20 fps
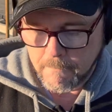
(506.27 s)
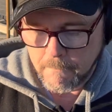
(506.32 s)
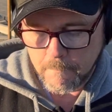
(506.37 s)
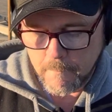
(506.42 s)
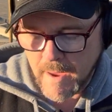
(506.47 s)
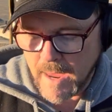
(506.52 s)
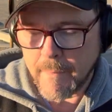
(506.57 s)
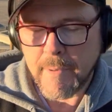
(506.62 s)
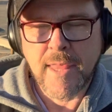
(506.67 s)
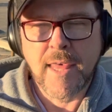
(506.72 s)

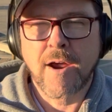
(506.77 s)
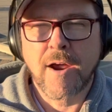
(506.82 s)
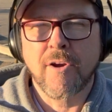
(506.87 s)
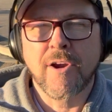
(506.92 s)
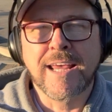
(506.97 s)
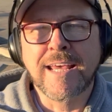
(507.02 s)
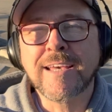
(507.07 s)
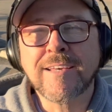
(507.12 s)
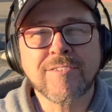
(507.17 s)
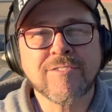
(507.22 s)
maybe there
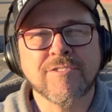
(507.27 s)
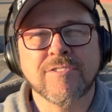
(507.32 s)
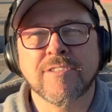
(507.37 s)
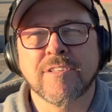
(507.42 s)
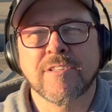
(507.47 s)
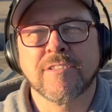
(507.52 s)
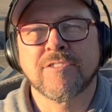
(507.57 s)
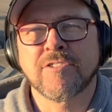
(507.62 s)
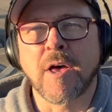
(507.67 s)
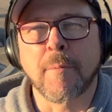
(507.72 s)
is
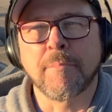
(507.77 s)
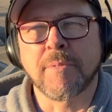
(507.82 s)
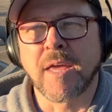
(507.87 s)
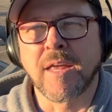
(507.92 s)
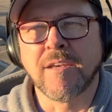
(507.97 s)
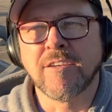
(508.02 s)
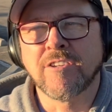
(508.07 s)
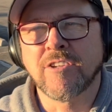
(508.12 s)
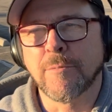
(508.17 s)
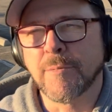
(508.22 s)

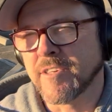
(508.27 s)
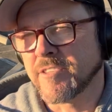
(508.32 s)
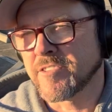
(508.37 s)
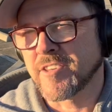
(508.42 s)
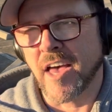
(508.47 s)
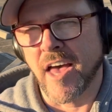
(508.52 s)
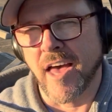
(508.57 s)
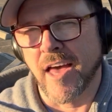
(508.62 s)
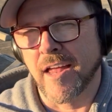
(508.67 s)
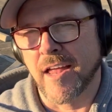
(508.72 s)
something to be
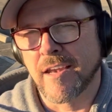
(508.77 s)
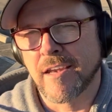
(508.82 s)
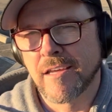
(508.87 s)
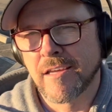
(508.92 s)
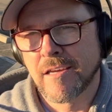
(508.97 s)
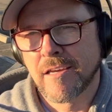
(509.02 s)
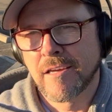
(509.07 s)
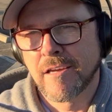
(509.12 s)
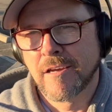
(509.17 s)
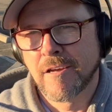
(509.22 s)
said
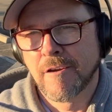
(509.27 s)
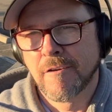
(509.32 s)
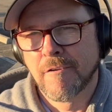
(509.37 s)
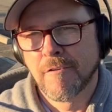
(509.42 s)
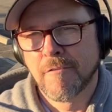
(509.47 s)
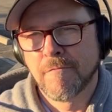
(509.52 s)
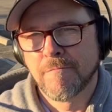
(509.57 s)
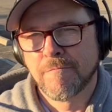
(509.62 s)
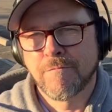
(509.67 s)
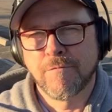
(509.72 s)

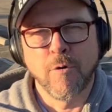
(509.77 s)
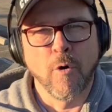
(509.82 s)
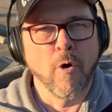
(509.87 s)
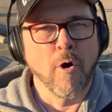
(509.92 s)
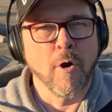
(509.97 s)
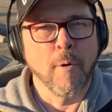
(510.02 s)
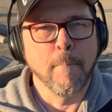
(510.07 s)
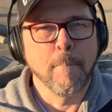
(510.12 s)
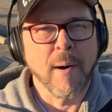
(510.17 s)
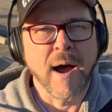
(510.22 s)

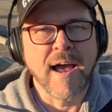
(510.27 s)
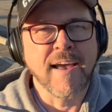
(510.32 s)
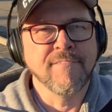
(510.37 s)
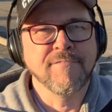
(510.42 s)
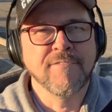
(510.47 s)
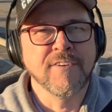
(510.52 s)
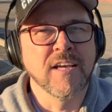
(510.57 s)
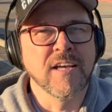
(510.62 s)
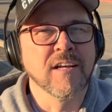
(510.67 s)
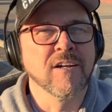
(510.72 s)
for
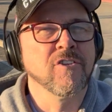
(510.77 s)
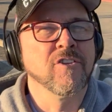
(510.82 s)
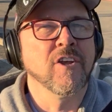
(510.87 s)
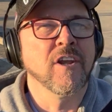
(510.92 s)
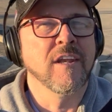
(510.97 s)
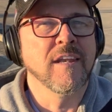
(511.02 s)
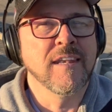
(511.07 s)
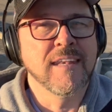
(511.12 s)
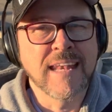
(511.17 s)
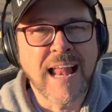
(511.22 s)
Byfield
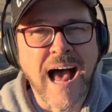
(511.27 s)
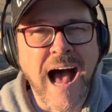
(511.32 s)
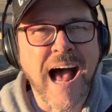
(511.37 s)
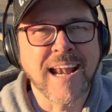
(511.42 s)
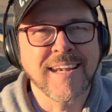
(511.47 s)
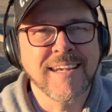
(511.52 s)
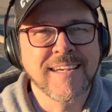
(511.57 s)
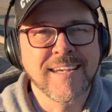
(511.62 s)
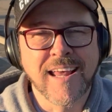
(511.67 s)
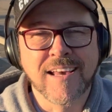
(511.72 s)

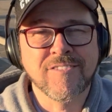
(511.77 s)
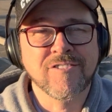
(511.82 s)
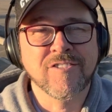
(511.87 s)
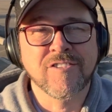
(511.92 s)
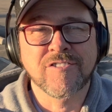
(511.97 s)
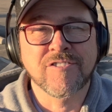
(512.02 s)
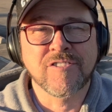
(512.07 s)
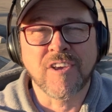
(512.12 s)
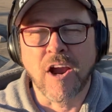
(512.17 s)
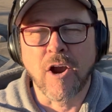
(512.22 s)
not
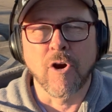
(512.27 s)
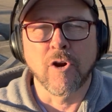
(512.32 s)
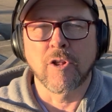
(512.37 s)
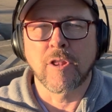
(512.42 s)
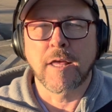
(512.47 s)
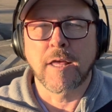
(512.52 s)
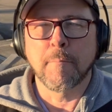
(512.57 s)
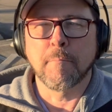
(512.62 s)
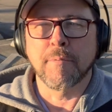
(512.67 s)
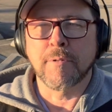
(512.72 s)

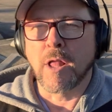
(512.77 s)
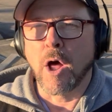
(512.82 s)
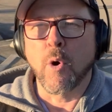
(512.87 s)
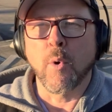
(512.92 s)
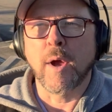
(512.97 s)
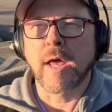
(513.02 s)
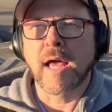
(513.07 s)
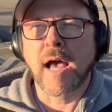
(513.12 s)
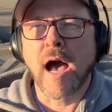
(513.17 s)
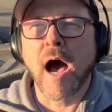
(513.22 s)
necessarily
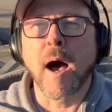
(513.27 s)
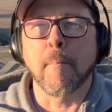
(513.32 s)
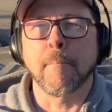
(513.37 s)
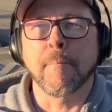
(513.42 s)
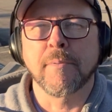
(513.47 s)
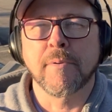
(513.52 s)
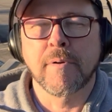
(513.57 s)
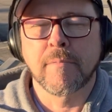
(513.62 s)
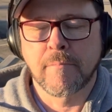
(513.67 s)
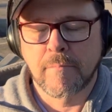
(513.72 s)
blowing up
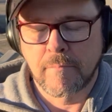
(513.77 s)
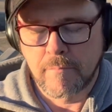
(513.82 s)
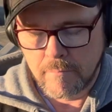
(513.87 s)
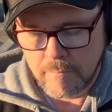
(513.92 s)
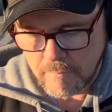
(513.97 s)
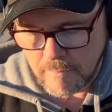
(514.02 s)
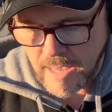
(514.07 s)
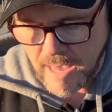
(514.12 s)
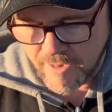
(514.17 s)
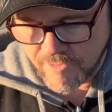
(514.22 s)

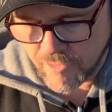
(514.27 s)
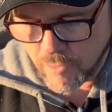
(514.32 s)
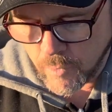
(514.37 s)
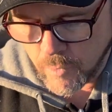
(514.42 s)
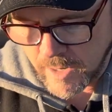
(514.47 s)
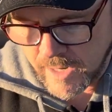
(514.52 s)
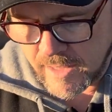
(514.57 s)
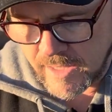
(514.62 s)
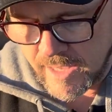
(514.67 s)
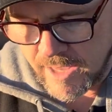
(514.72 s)
as
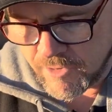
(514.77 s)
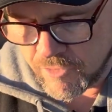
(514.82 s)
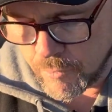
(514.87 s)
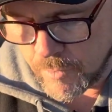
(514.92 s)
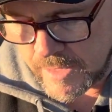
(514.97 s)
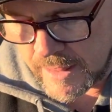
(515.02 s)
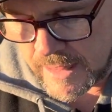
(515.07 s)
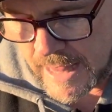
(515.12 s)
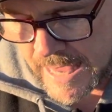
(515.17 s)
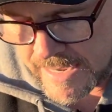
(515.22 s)
quickly as
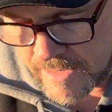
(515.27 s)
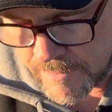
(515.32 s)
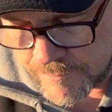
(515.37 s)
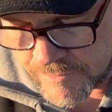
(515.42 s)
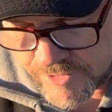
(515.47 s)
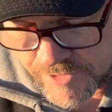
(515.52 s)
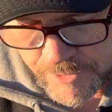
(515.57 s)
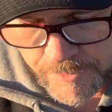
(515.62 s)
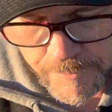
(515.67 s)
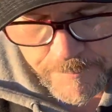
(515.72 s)
we'd like him to.